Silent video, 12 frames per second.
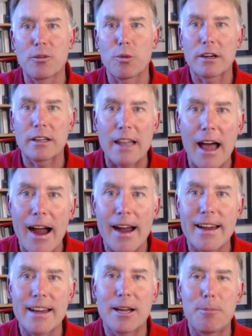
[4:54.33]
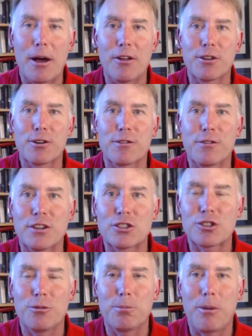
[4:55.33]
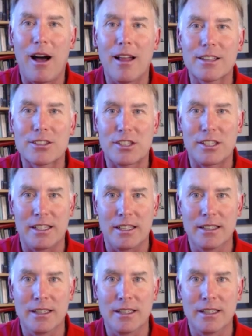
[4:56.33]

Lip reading: We're lying about their official policy.